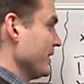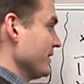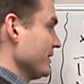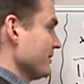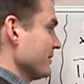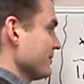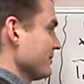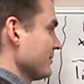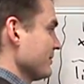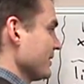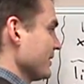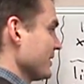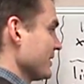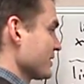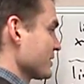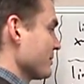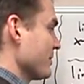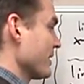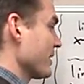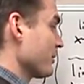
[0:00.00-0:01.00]
It
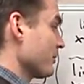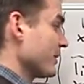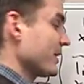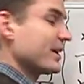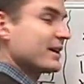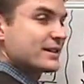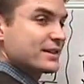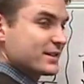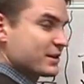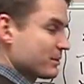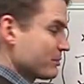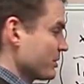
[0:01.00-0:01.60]
doesn't matter what x is